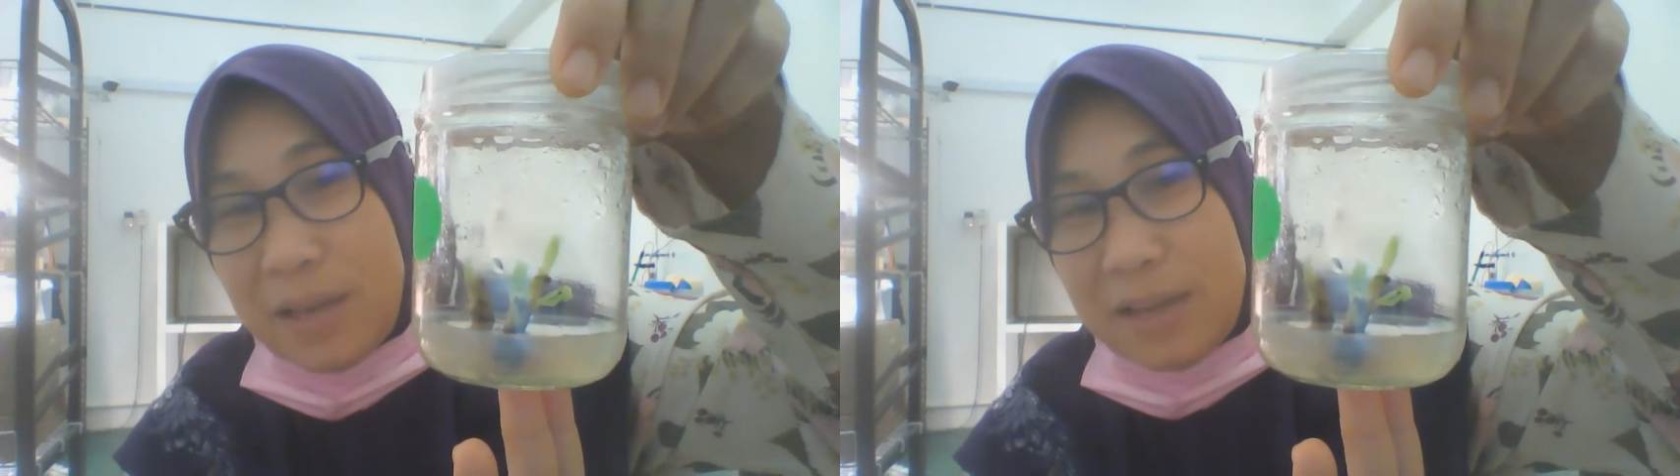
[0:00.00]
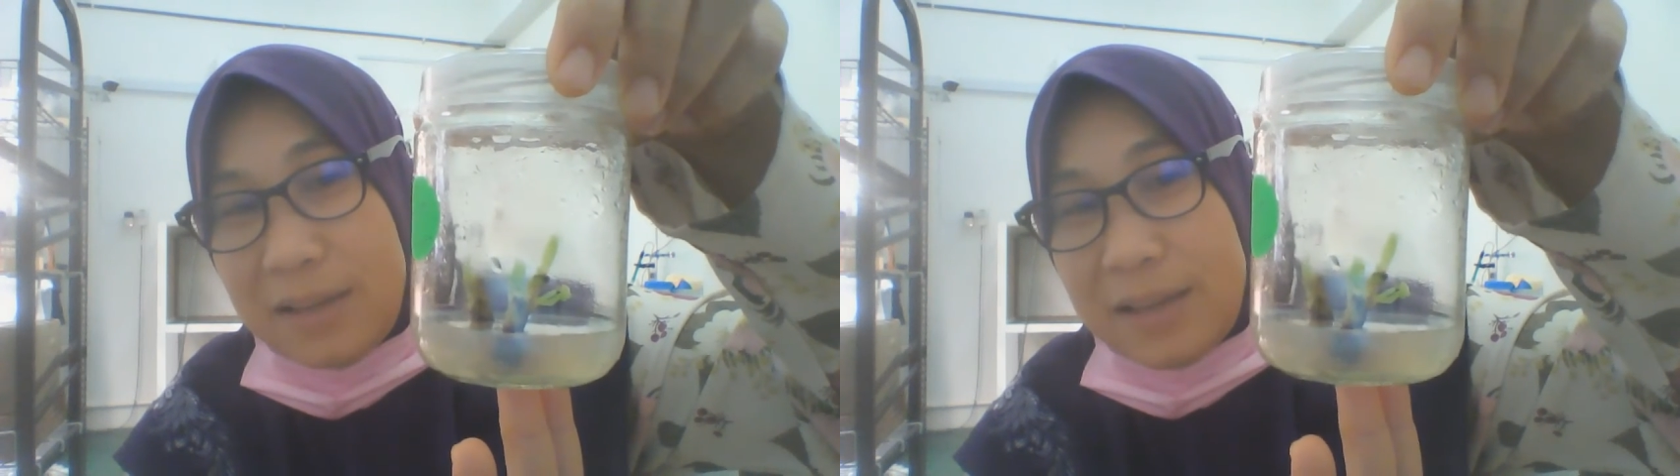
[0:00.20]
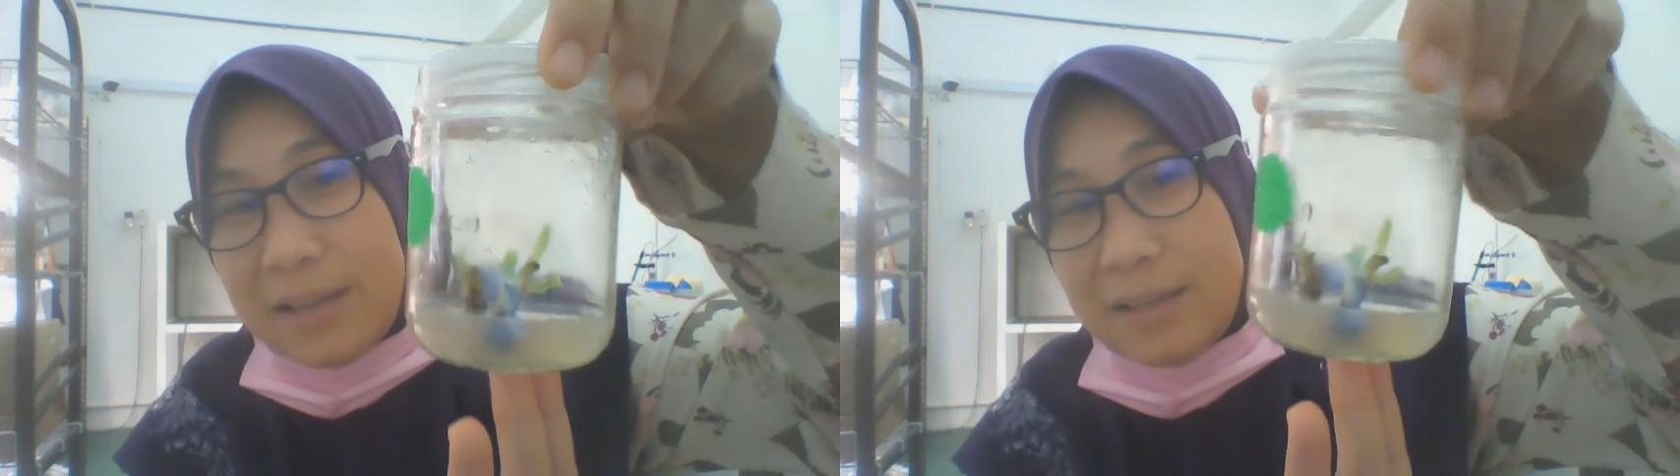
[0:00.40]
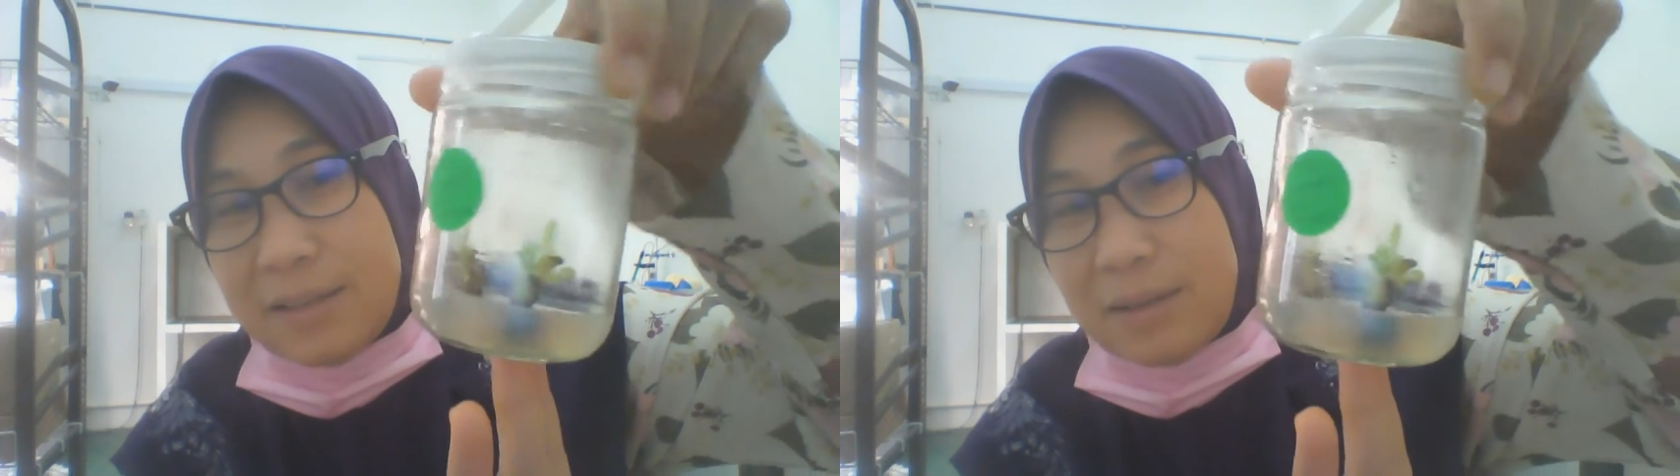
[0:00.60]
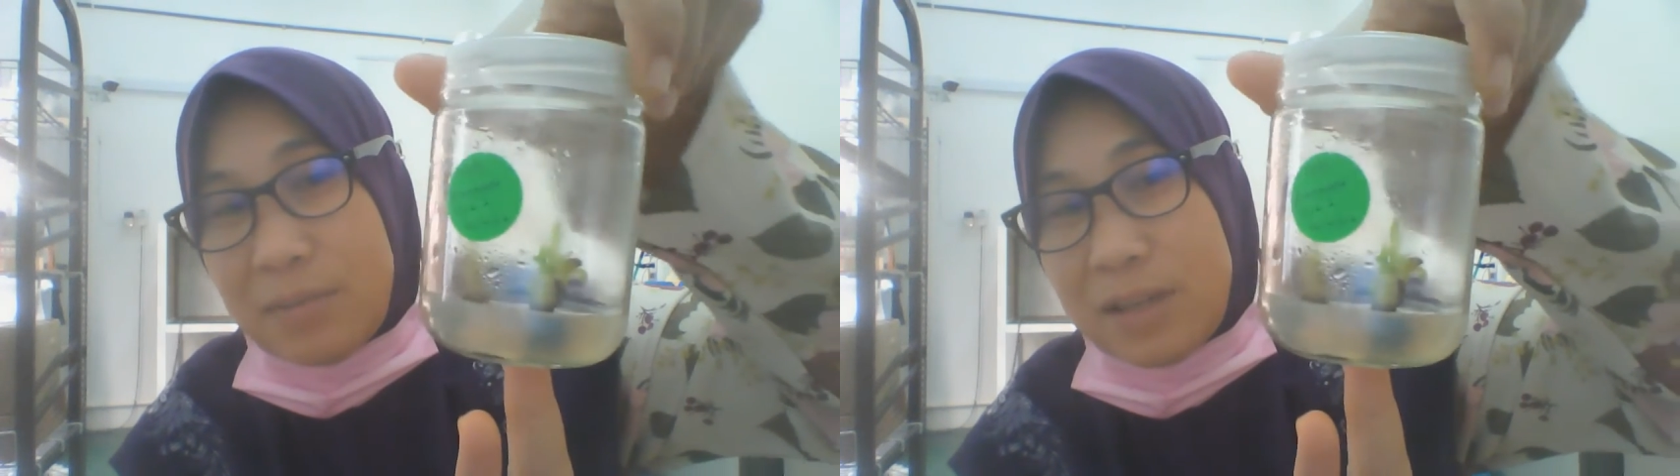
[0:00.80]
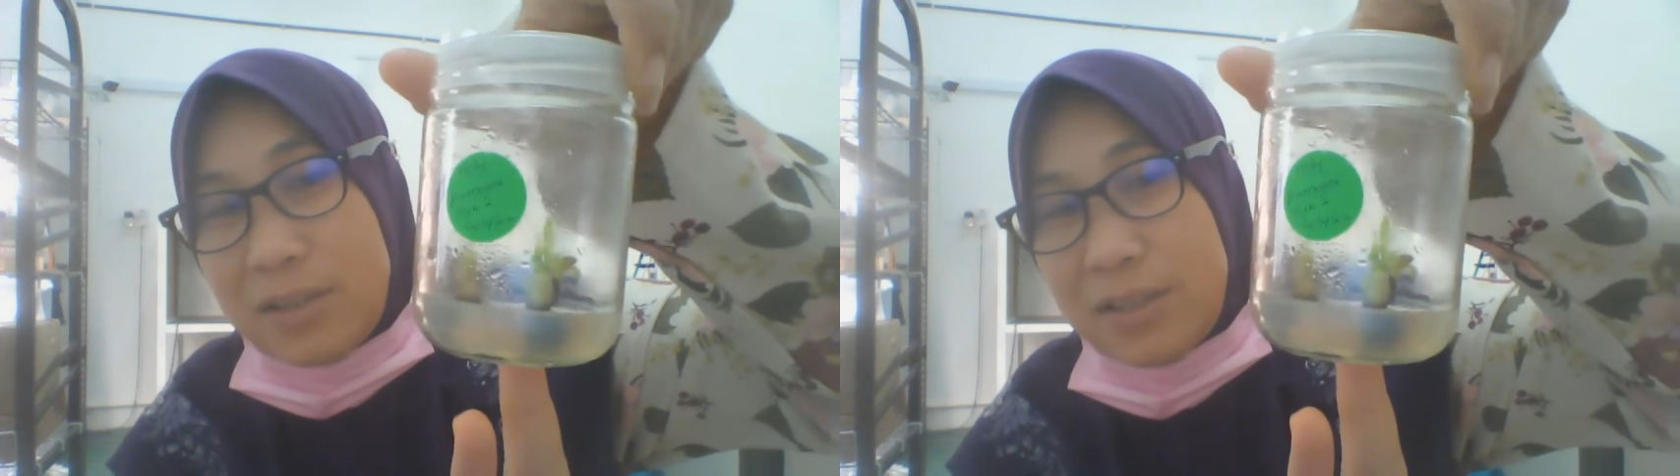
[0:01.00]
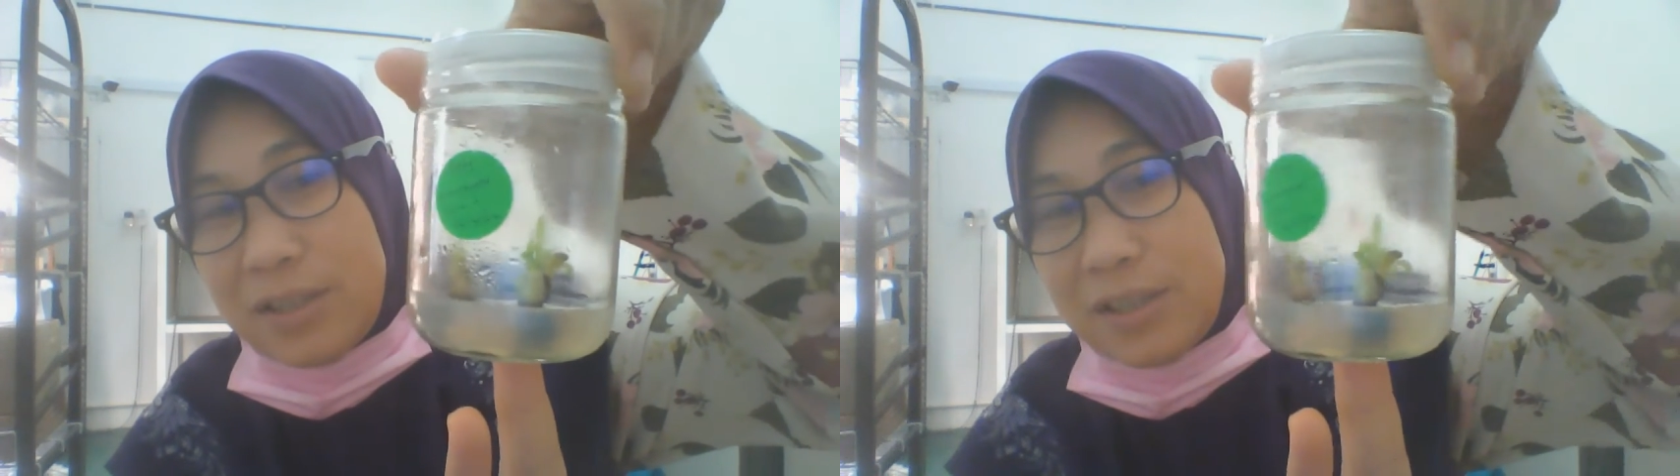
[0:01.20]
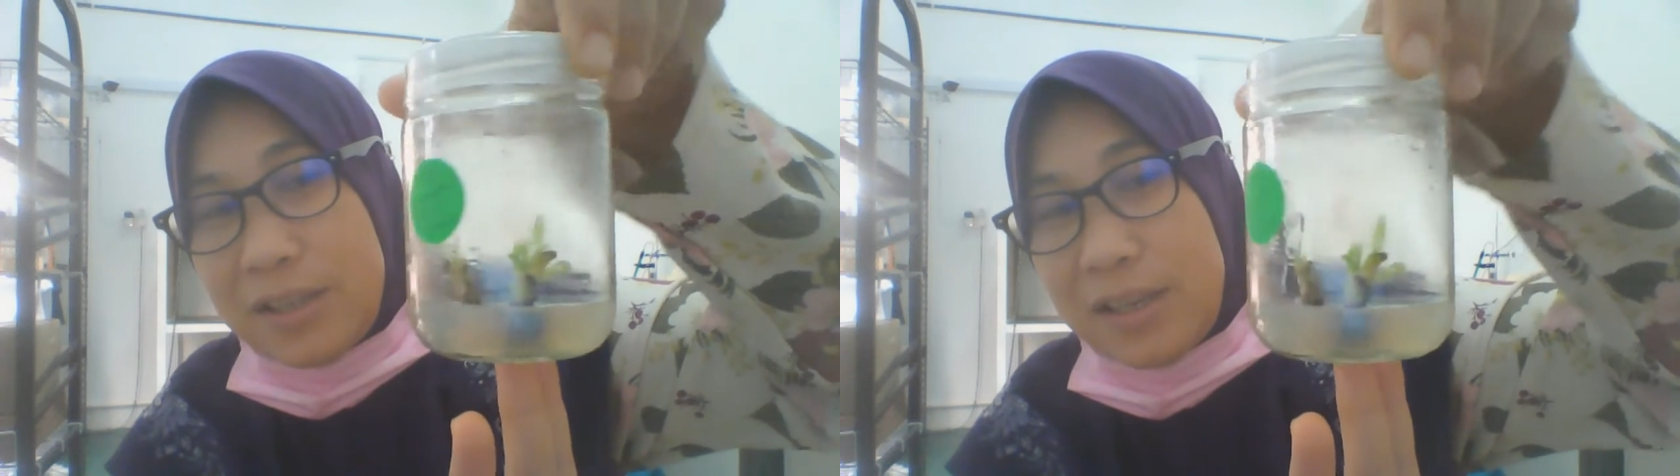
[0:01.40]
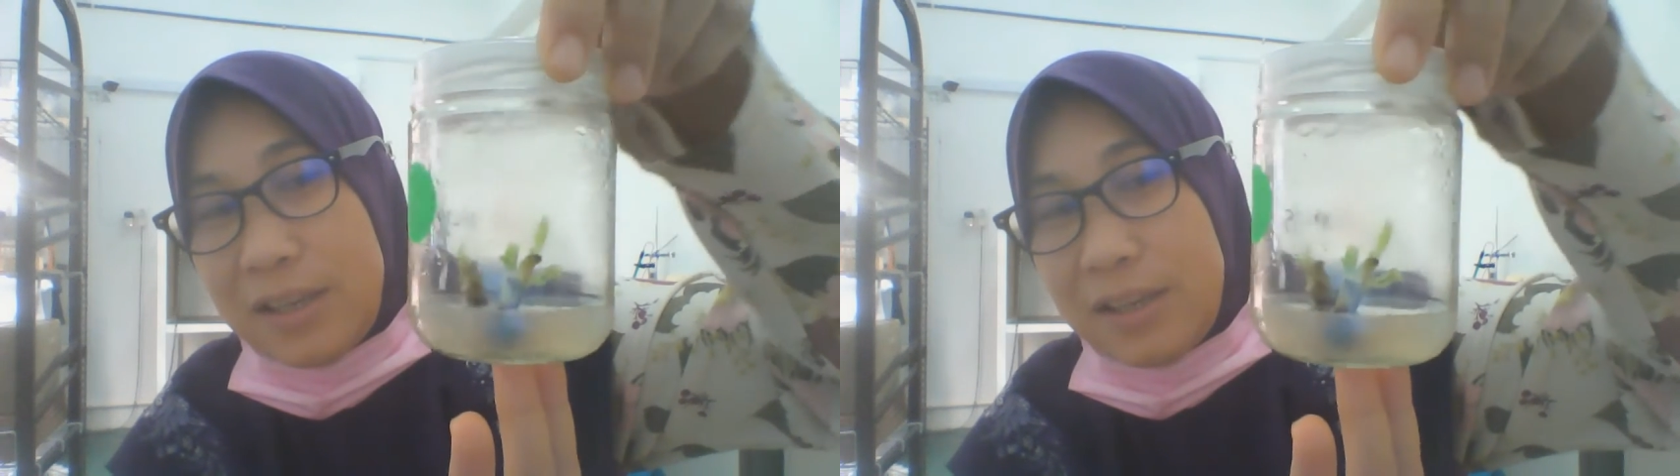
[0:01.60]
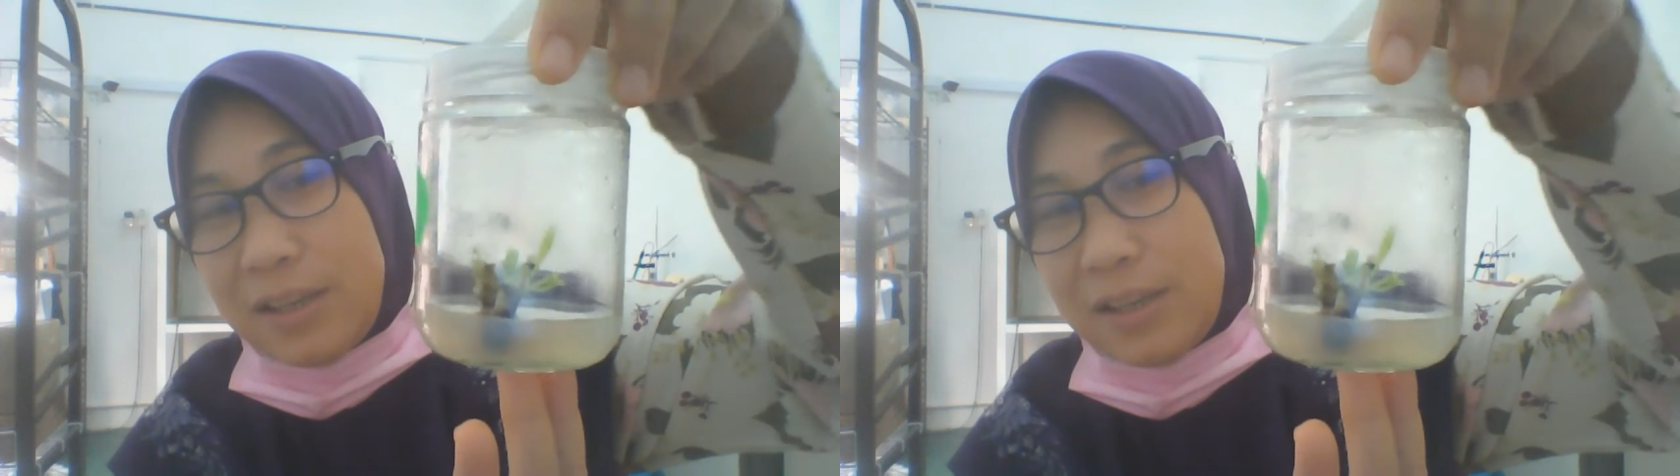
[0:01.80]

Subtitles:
and can subculture it again.